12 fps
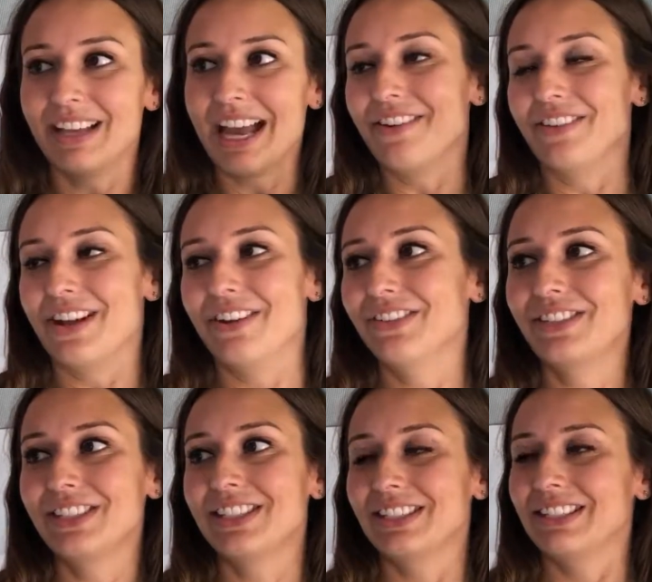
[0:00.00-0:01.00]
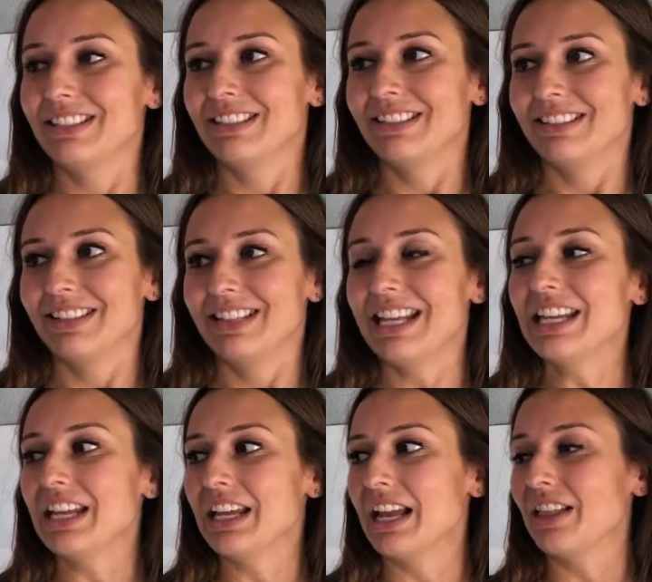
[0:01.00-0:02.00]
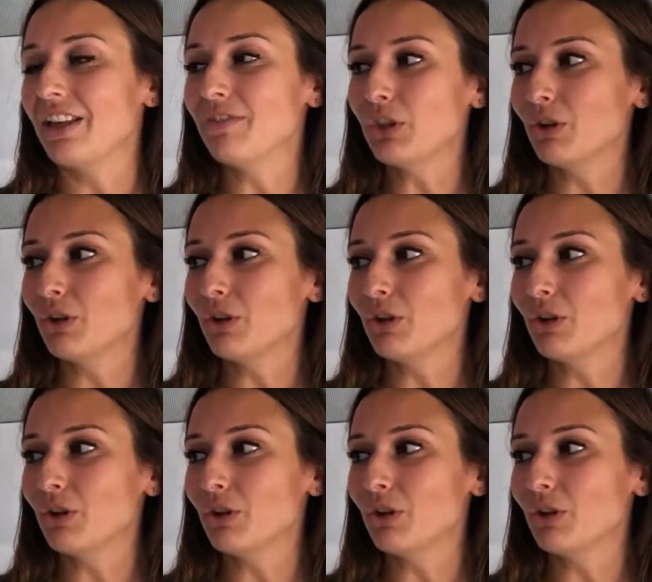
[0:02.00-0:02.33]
I don't know. I was just thinking I love